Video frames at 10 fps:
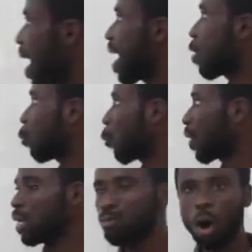
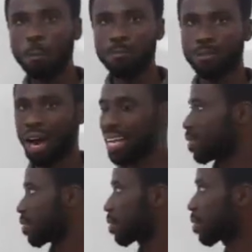Equilibrium
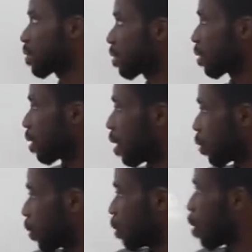price.
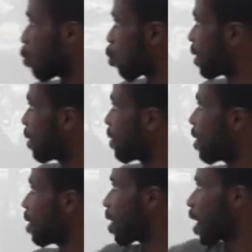Equilibrium
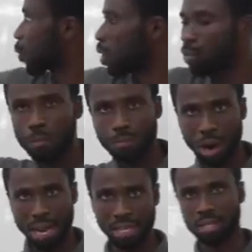quantity, equilibrium
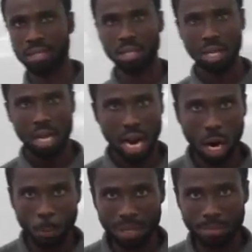price. I
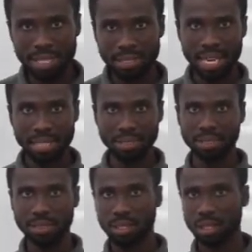hope it makes
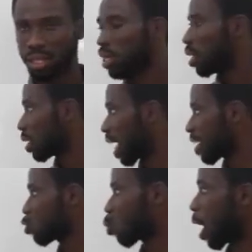sense.
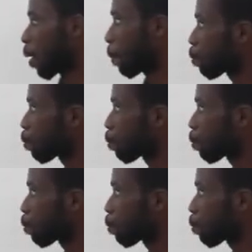Nice one.